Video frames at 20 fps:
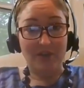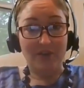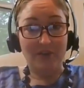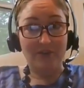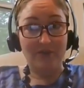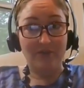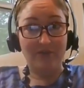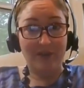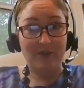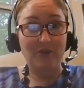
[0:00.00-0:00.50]

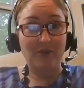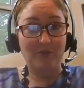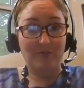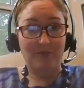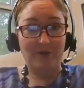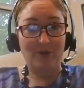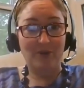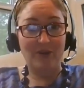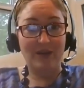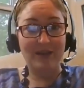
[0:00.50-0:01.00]
federal
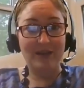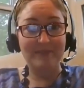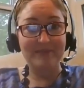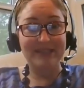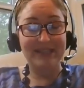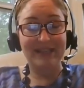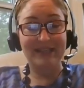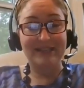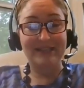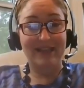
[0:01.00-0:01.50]
programs
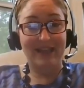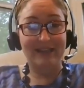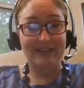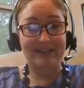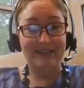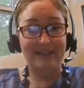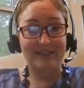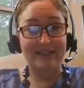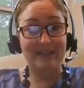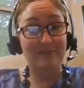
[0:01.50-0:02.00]
that had not
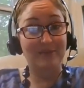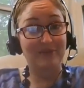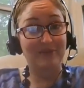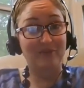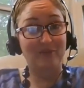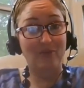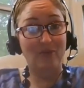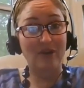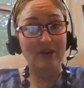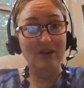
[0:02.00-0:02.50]
existed
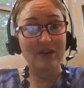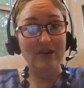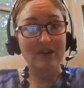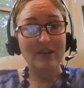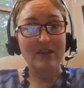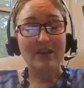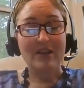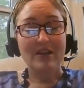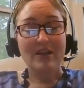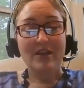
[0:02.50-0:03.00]
before
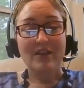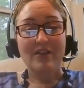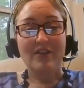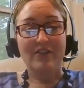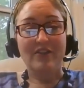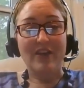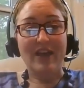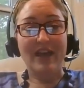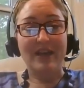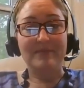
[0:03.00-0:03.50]

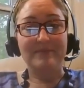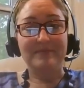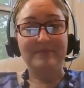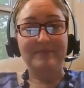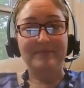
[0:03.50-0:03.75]
that